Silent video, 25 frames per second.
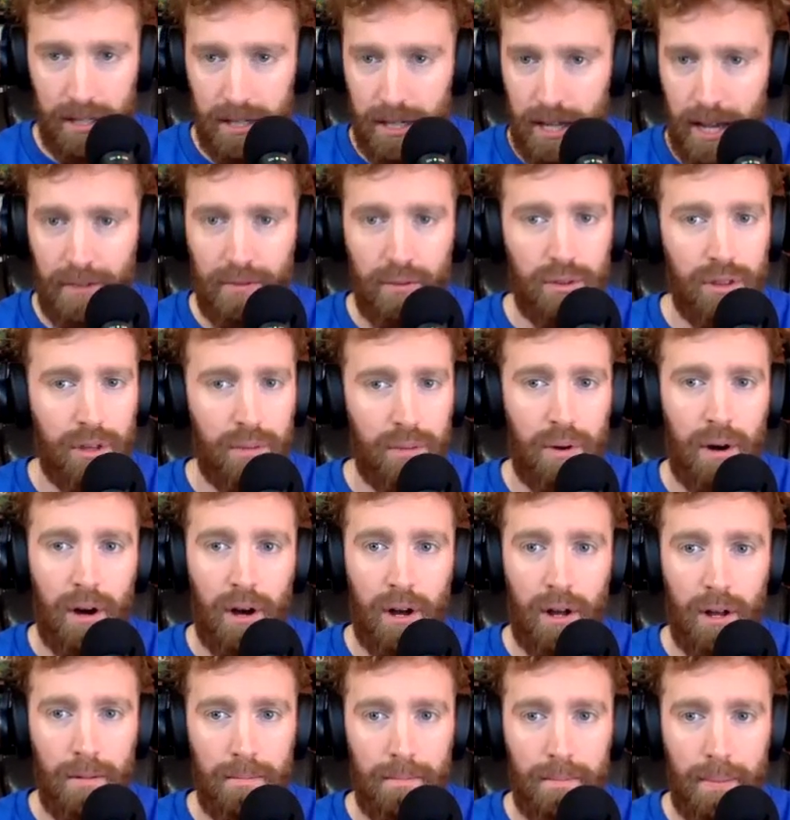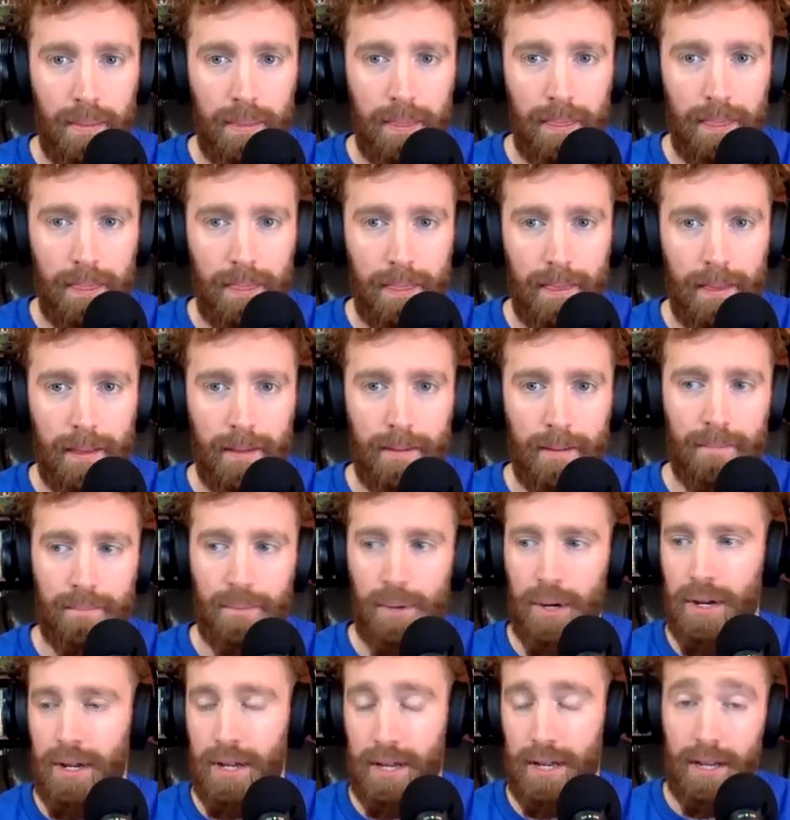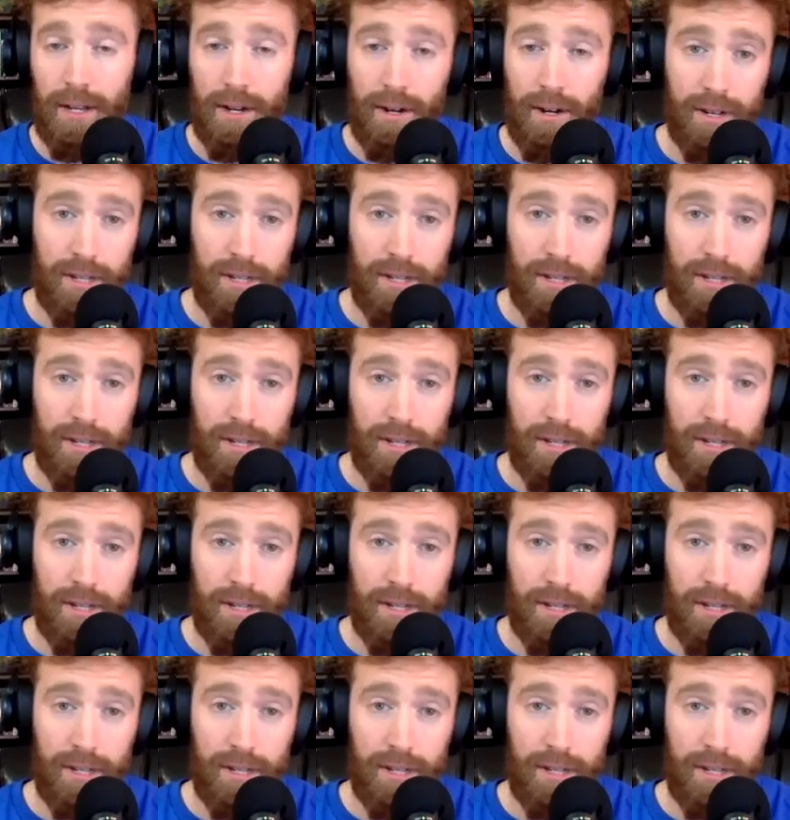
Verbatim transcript: safe with the ball, but you know,